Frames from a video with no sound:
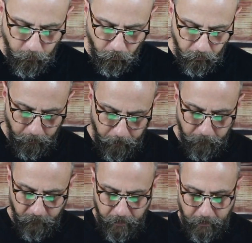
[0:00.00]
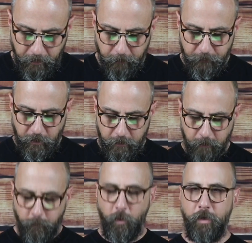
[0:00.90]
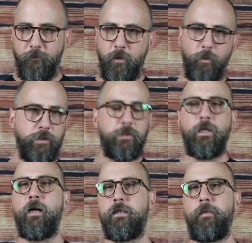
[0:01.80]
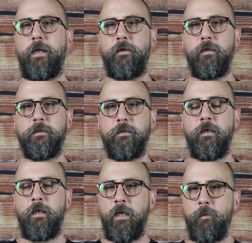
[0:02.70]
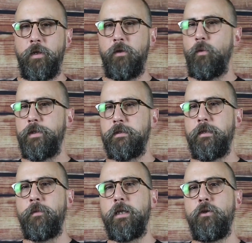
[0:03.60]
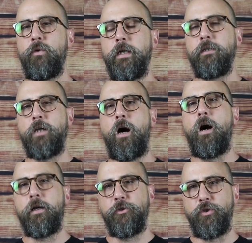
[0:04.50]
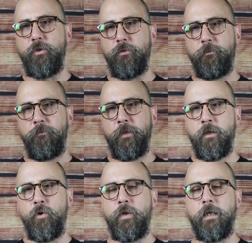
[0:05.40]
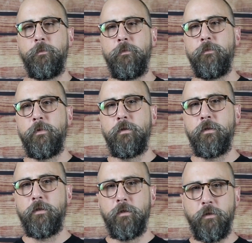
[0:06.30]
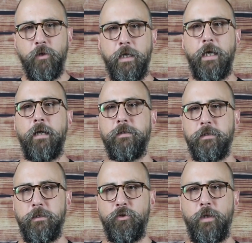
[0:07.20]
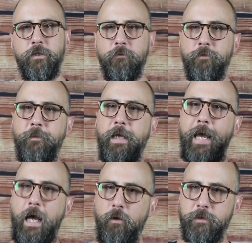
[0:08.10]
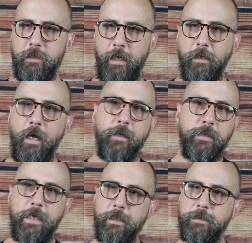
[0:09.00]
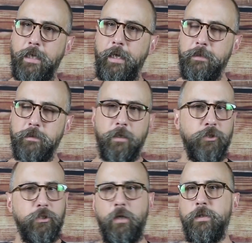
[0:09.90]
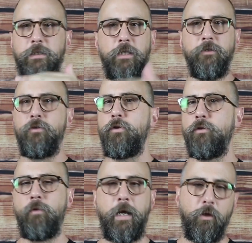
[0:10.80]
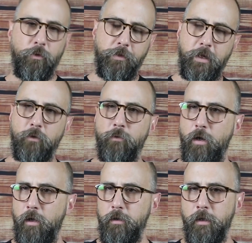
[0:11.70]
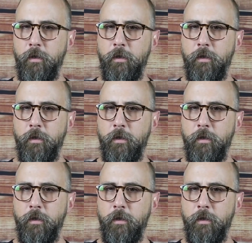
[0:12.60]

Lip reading: board by providing an objective point of view. We just talked about this. But you want somebody you can talk to who can look at a situation from the outside, not take sides, not just always tell you you're right or they're wrong,